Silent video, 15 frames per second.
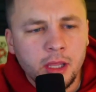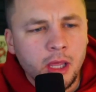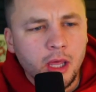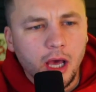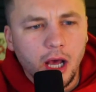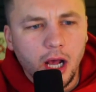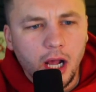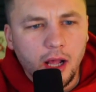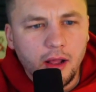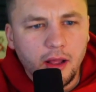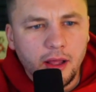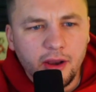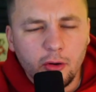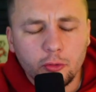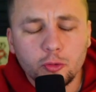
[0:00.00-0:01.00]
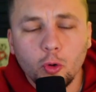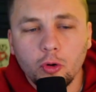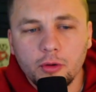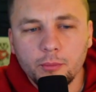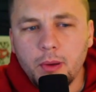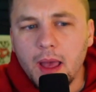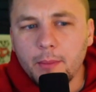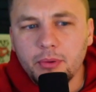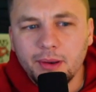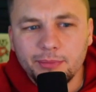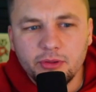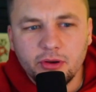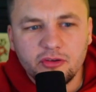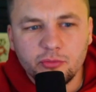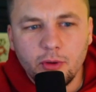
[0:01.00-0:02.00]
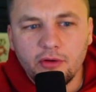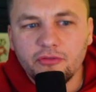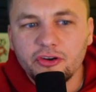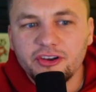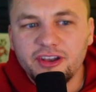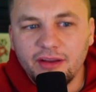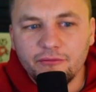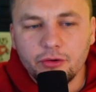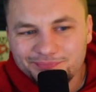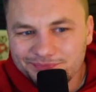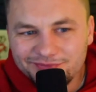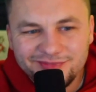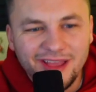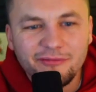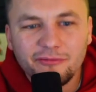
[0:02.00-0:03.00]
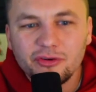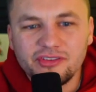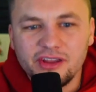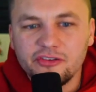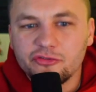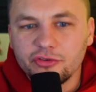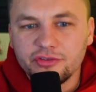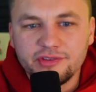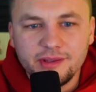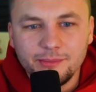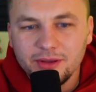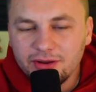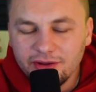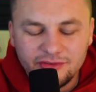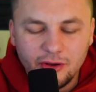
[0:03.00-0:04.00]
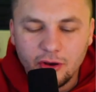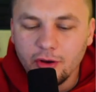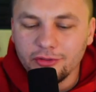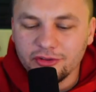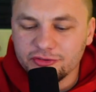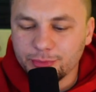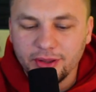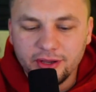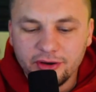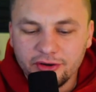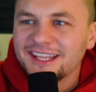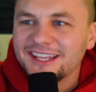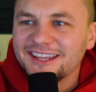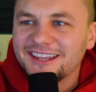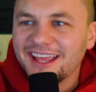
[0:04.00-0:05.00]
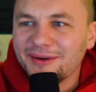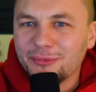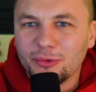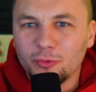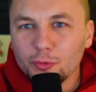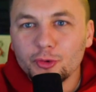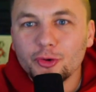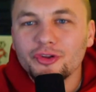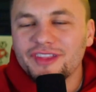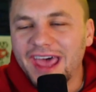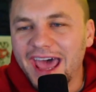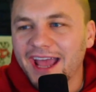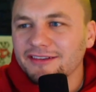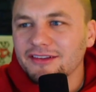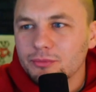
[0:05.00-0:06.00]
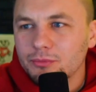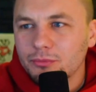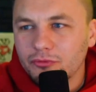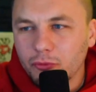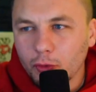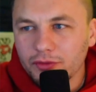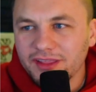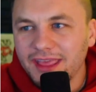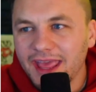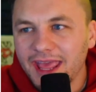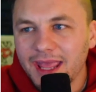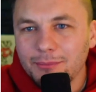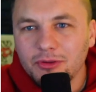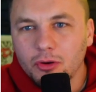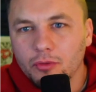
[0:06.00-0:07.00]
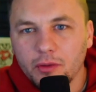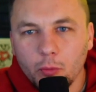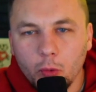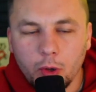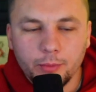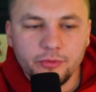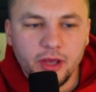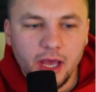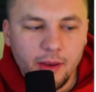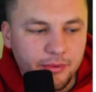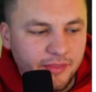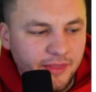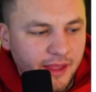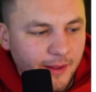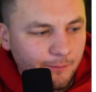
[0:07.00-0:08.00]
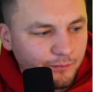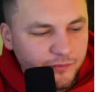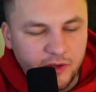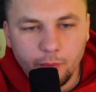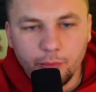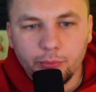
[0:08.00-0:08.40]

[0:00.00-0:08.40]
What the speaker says: Aaron Gordon popping up there as well for Denver. Denver's interesting because all those players that were ruled active before the game, you know, they warmed up and then, you know,